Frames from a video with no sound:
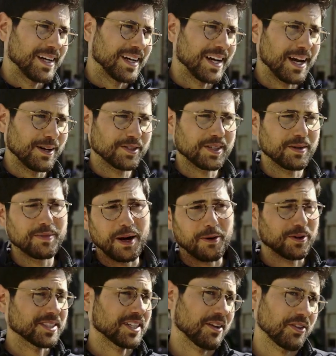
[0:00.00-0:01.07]
and now some
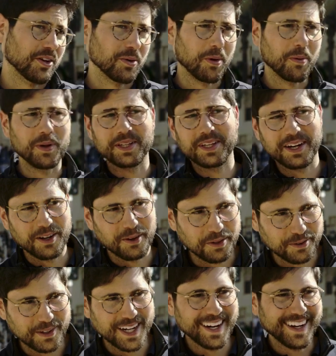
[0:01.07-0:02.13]
networks like Ethereum are building an
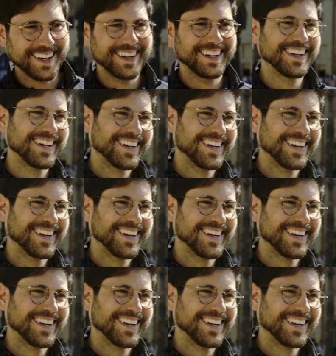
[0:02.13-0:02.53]
L3,